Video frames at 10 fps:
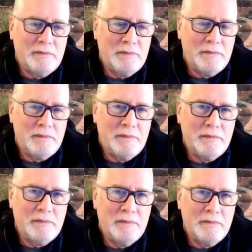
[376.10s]

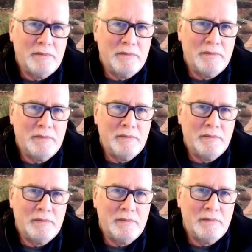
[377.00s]

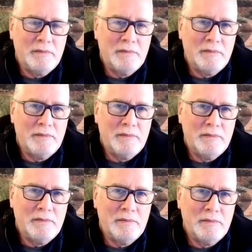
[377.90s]

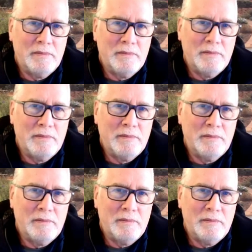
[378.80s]

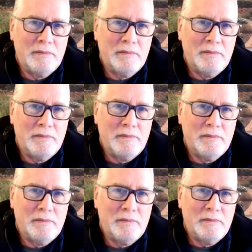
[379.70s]

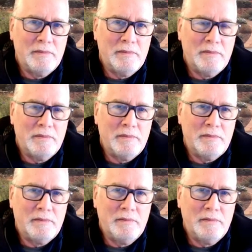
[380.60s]
[no speech]